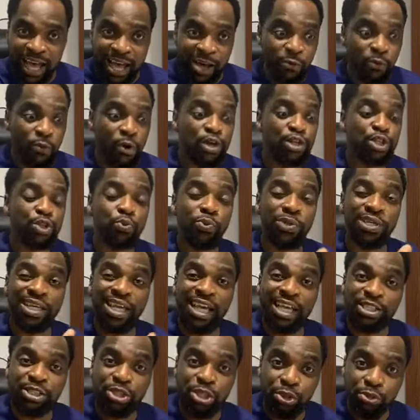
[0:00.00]
And once we
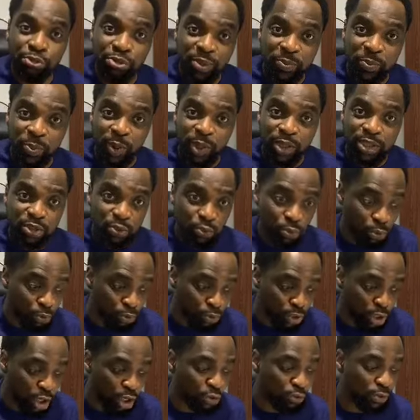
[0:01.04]
get your report, we
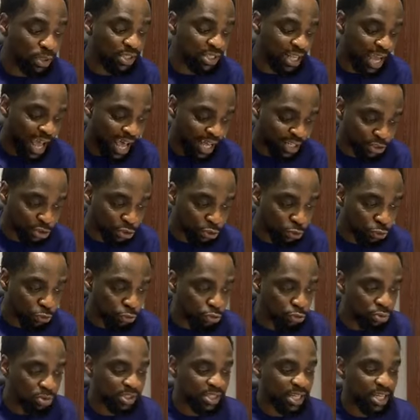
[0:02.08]
would always ask
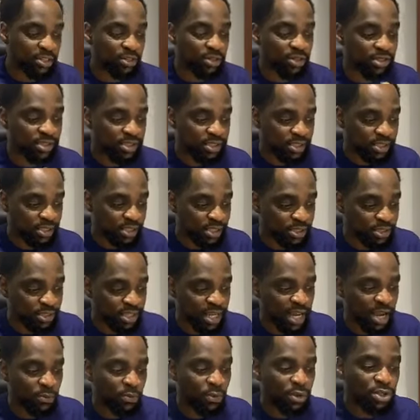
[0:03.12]
you to send us
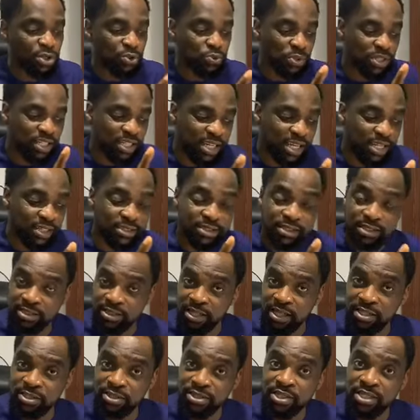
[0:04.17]
details. And once we get
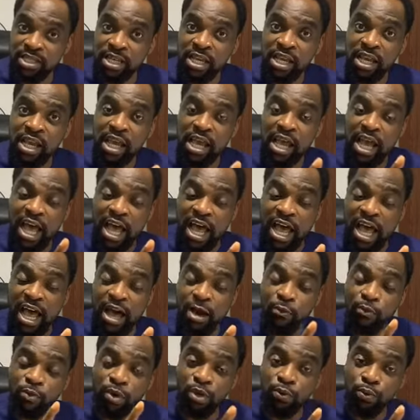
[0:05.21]
details,
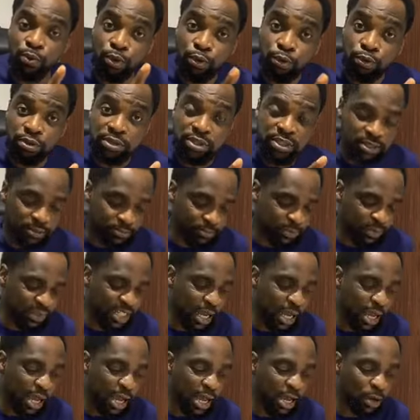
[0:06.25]
we would
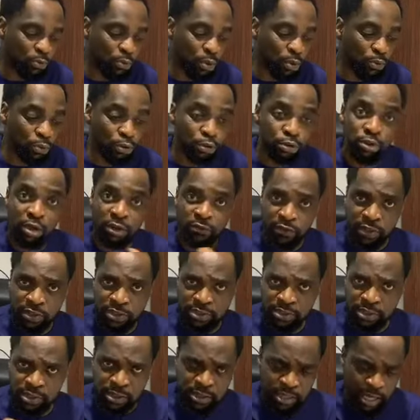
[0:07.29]

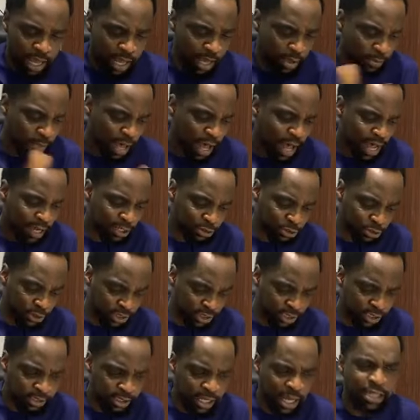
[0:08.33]
obviously act
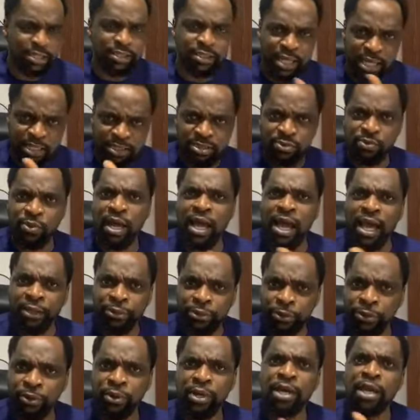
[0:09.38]
on it. And that's why I
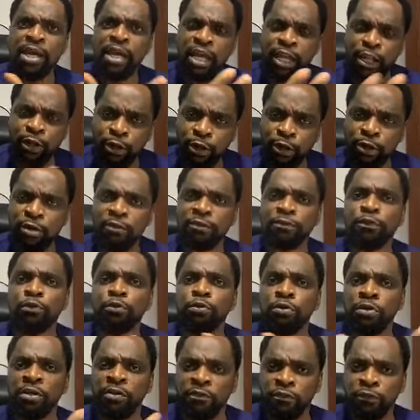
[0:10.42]
know
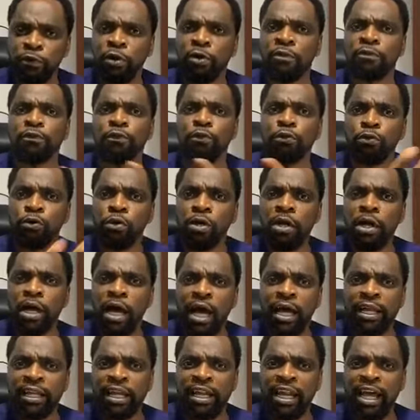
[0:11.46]
a few of you
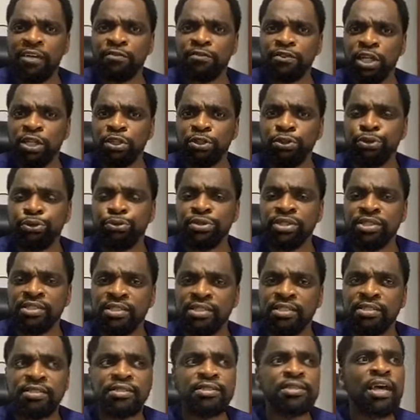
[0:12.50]
that have genuine
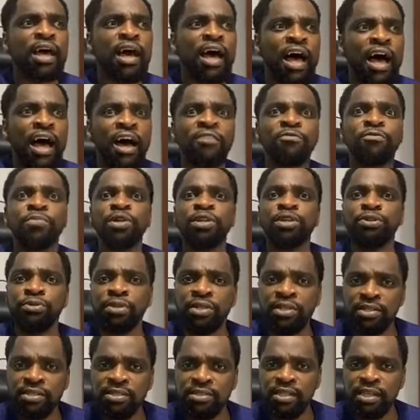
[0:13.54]
reasons have been
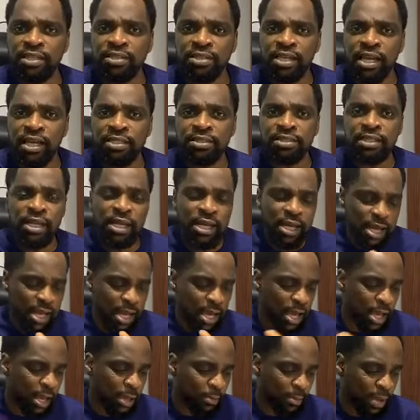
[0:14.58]
reinstated
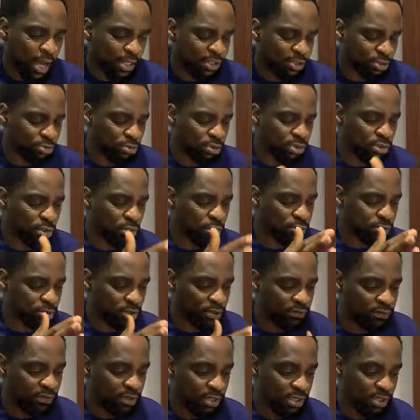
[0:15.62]
as a
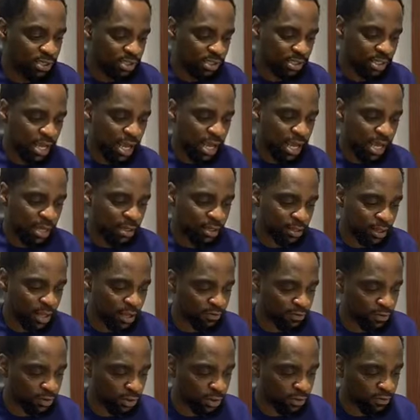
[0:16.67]
result of this
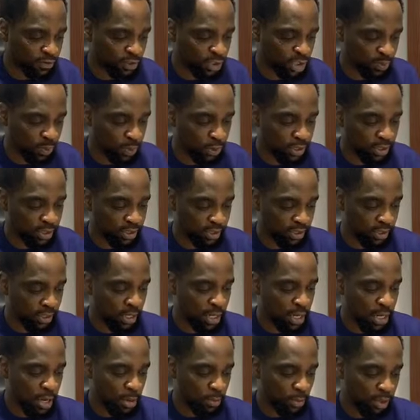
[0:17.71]

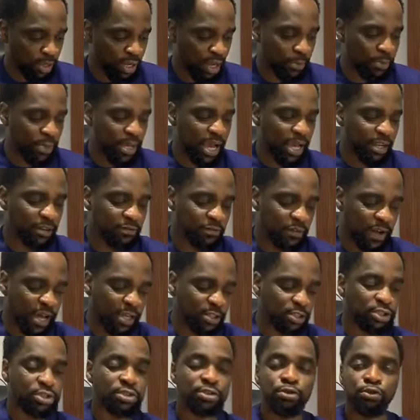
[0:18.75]
policy. But let me
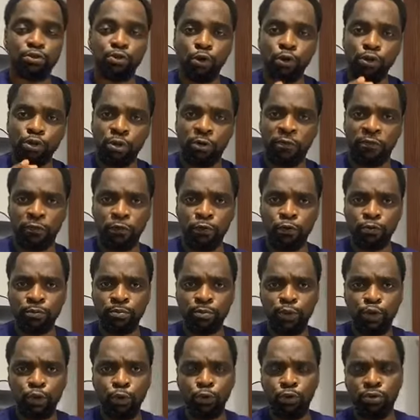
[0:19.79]
advise those of
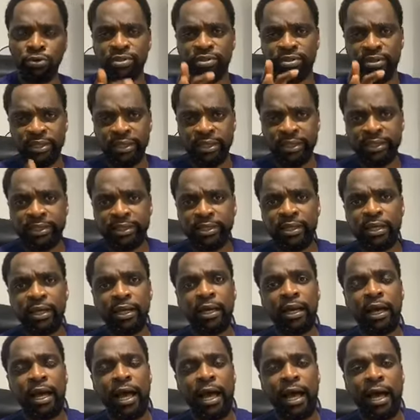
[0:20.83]
you who think
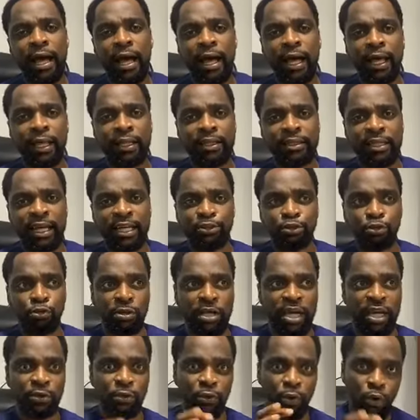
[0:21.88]
that
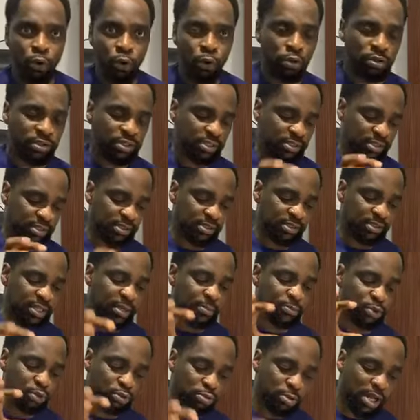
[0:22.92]
you can hold the
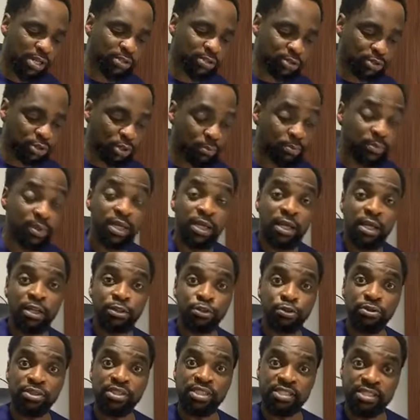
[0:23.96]
system to ransom
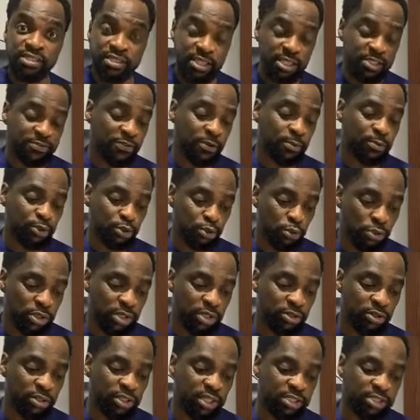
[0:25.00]
to desist from
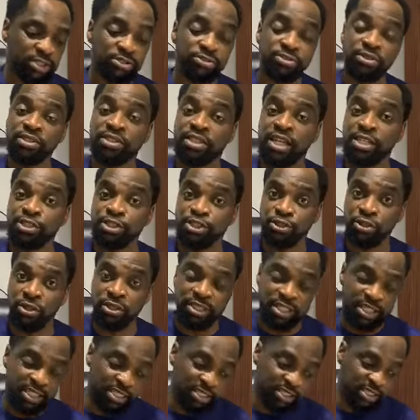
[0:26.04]
stoking unnecessary
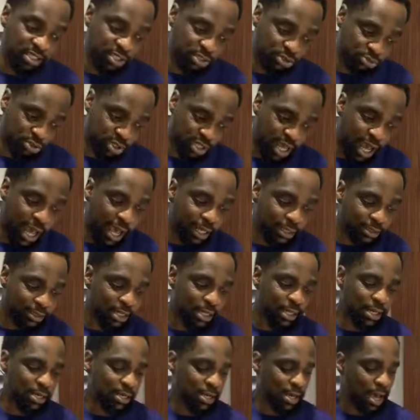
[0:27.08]
tension in this
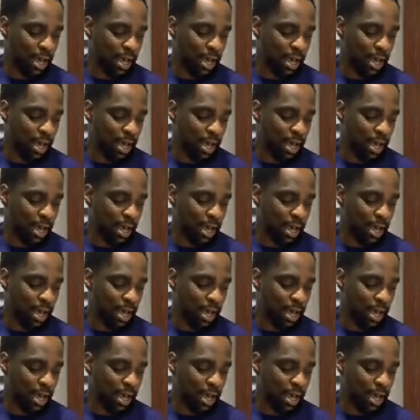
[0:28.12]
regard.